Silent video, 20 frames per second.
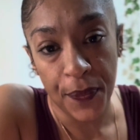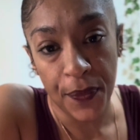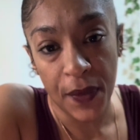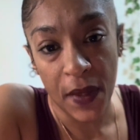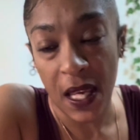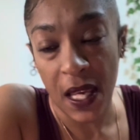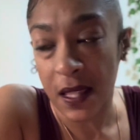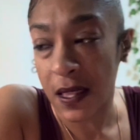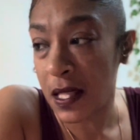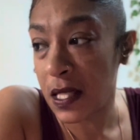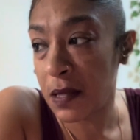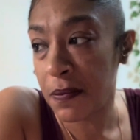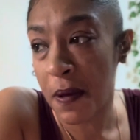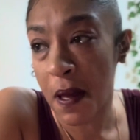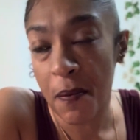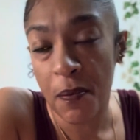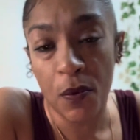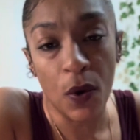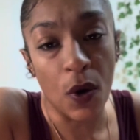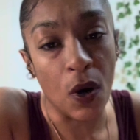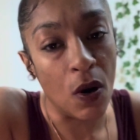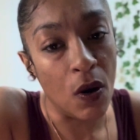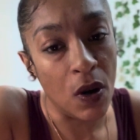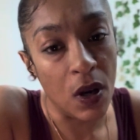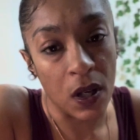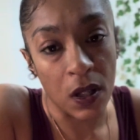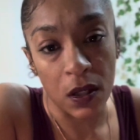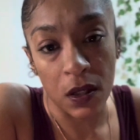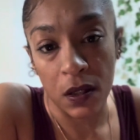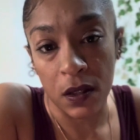Get these people
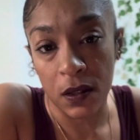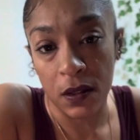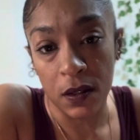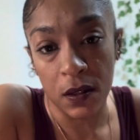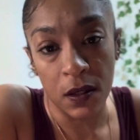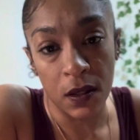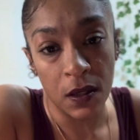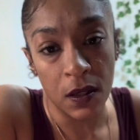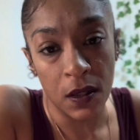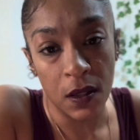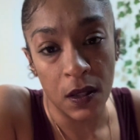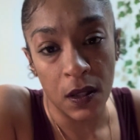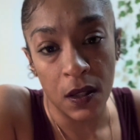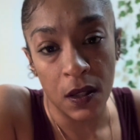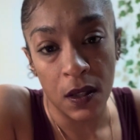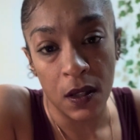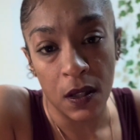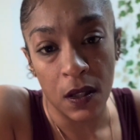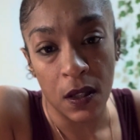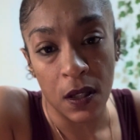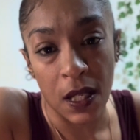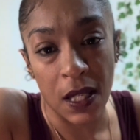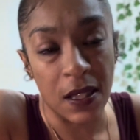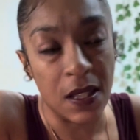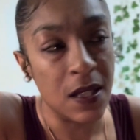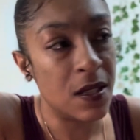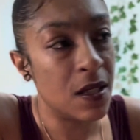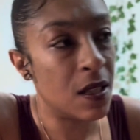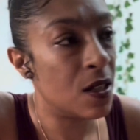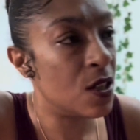gone. Get
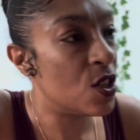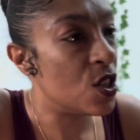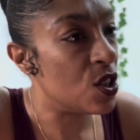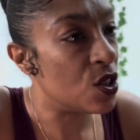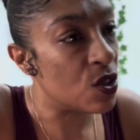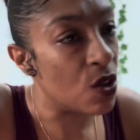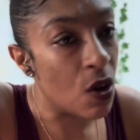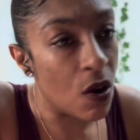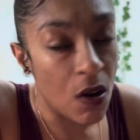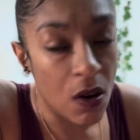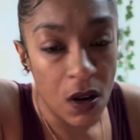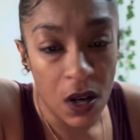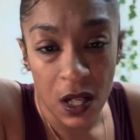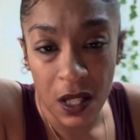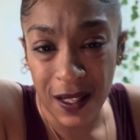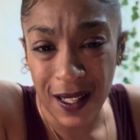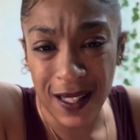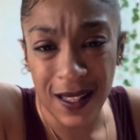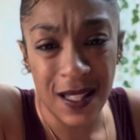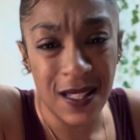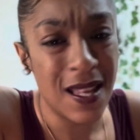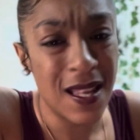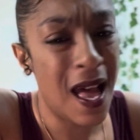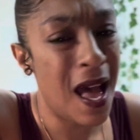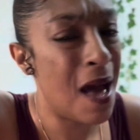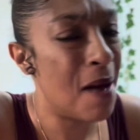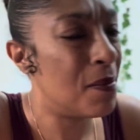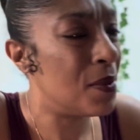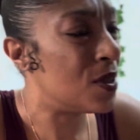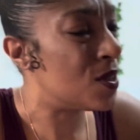these energies gone. Get these
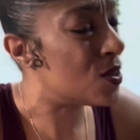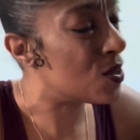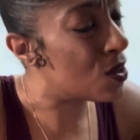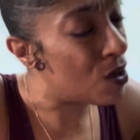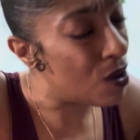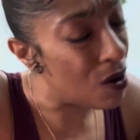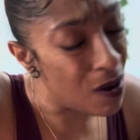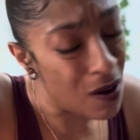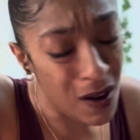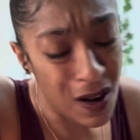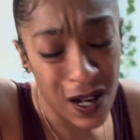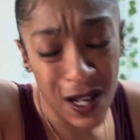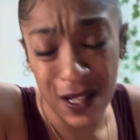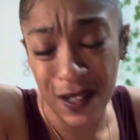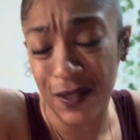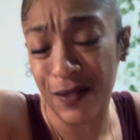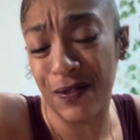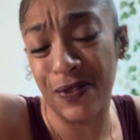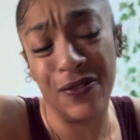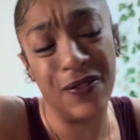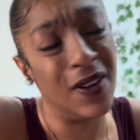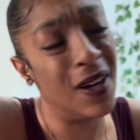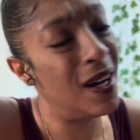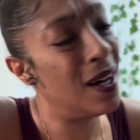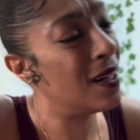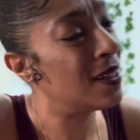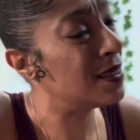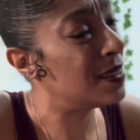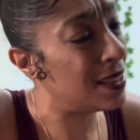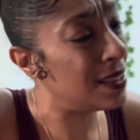habits gone.
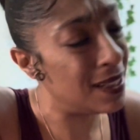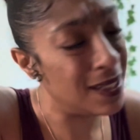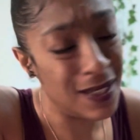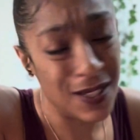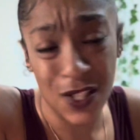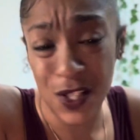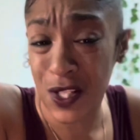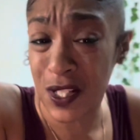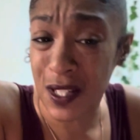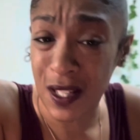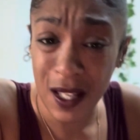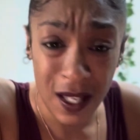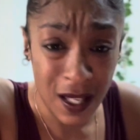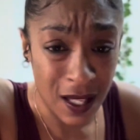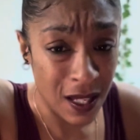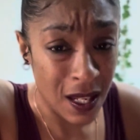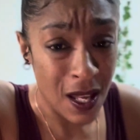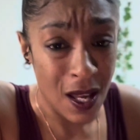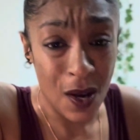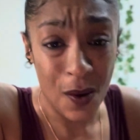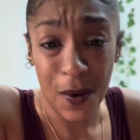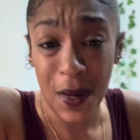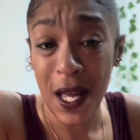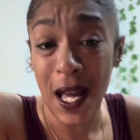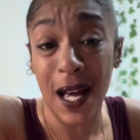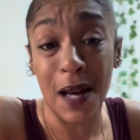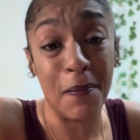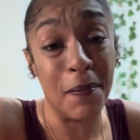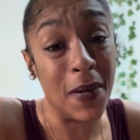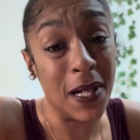Fuck this shit. We
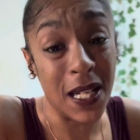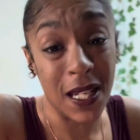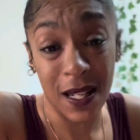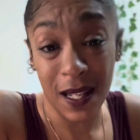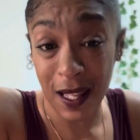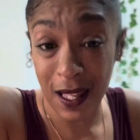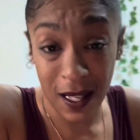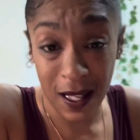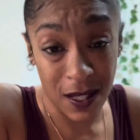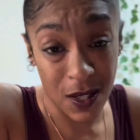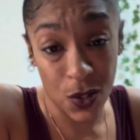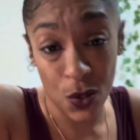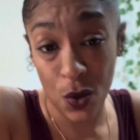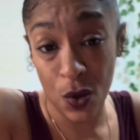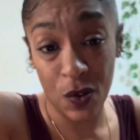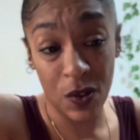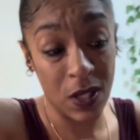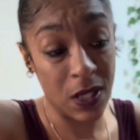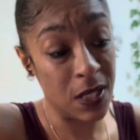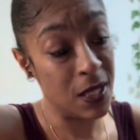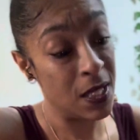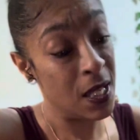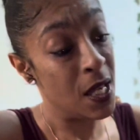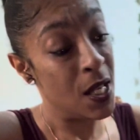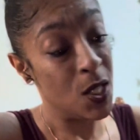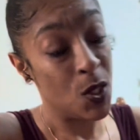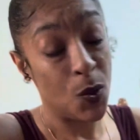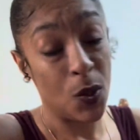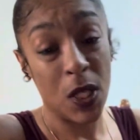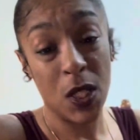got money to get, Taurus.
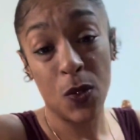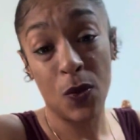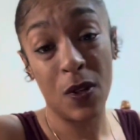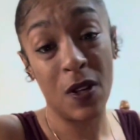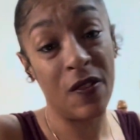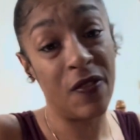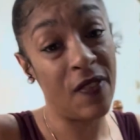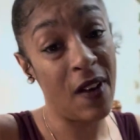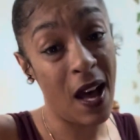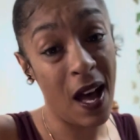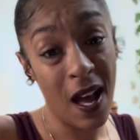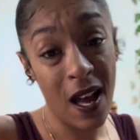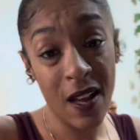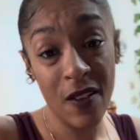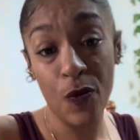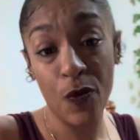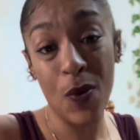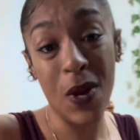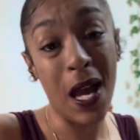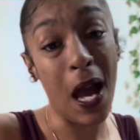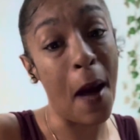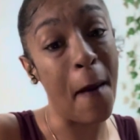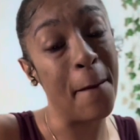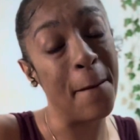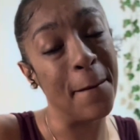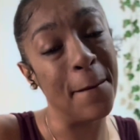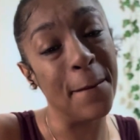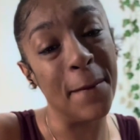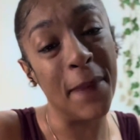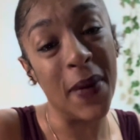2025, we got
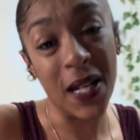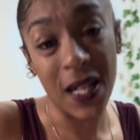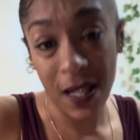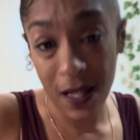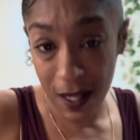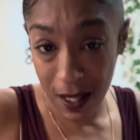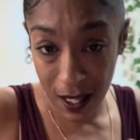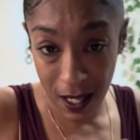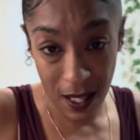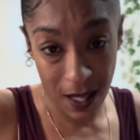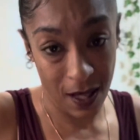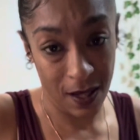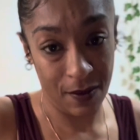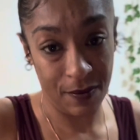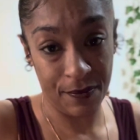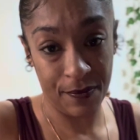money to get.